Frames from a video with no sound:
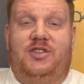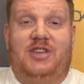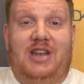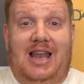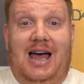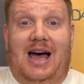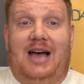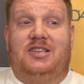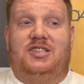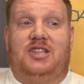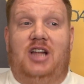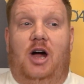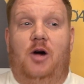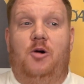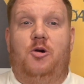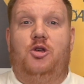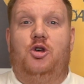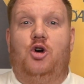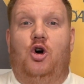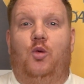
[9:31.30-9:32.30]
Let us
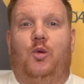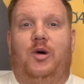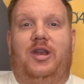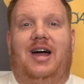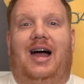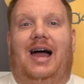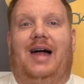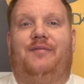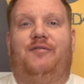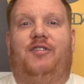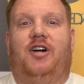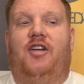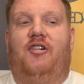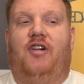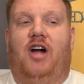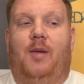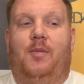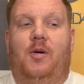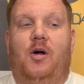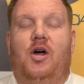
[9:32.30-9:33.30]
know your winner and
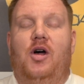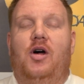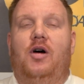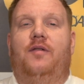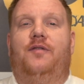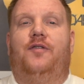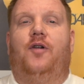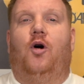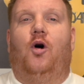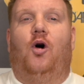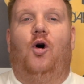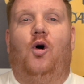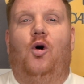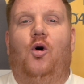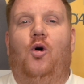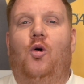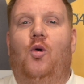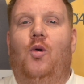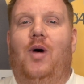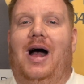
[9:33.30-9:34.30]
runner-up for
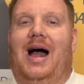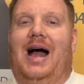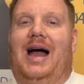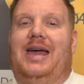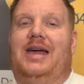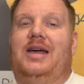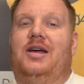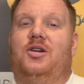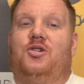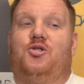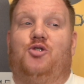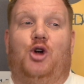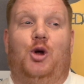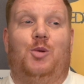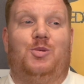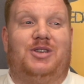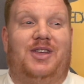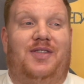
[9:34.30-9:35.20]
all eight groups.